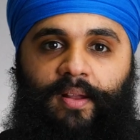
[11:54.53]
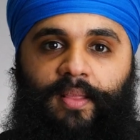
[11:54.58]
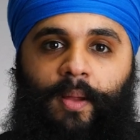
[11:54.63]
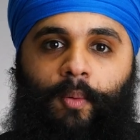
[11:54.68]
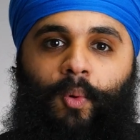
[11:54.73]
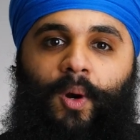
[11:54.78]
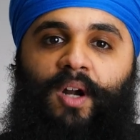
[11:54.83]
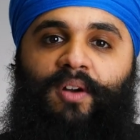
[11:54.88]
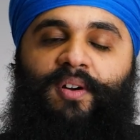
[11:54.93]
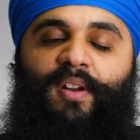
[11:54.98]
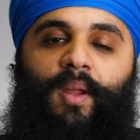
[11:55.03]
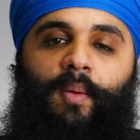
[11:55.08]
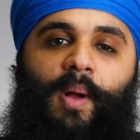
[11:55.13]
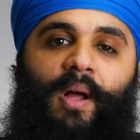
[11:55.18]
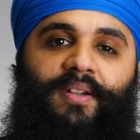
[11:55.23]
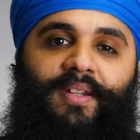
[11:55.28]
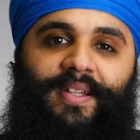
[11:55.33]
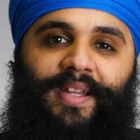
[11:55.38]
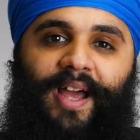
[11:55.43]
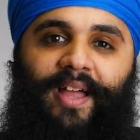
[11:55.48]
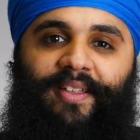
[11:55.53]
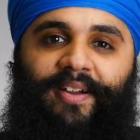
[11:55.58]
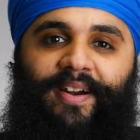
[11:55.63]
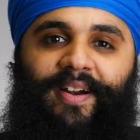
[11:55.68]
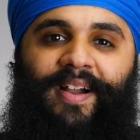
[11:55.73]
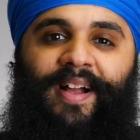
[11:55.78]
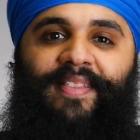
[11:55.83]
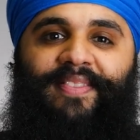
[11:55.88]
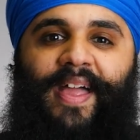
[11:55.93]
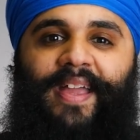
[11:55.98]
They work really well together.
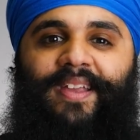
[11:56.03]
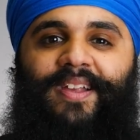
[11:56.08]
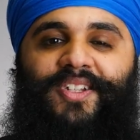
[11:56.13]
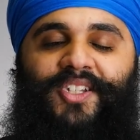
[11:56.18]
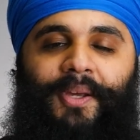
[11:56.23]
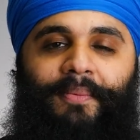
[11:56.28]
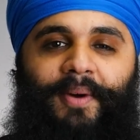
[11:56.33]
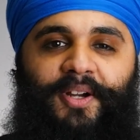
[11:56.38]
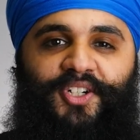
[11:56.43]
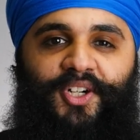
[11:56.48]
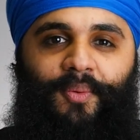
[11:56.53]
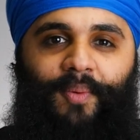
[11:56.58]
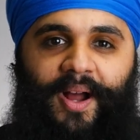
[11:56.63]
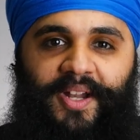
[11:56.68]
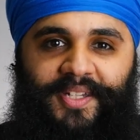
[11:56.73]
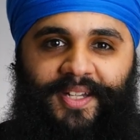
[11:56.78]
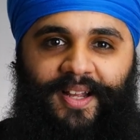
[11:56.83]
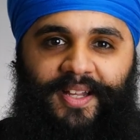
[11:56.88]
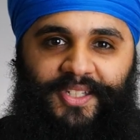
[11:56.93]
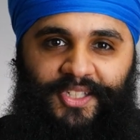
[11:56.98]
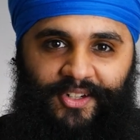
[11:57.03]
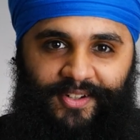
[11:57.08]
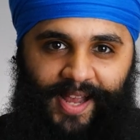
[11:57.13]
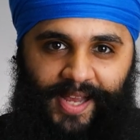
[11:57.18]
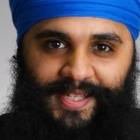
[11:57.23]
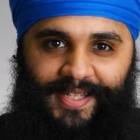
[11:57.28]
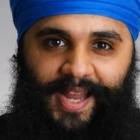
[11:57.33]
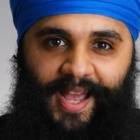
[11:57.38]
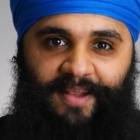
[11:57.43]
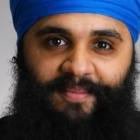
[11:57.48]
Thank you so much for watching. I'll see you
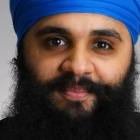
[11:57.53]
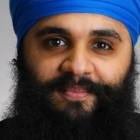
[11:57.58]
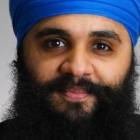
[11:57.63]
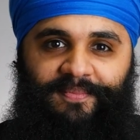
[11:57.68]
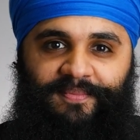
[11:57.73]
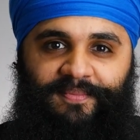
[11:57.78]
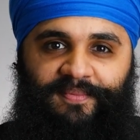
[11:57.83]
next time.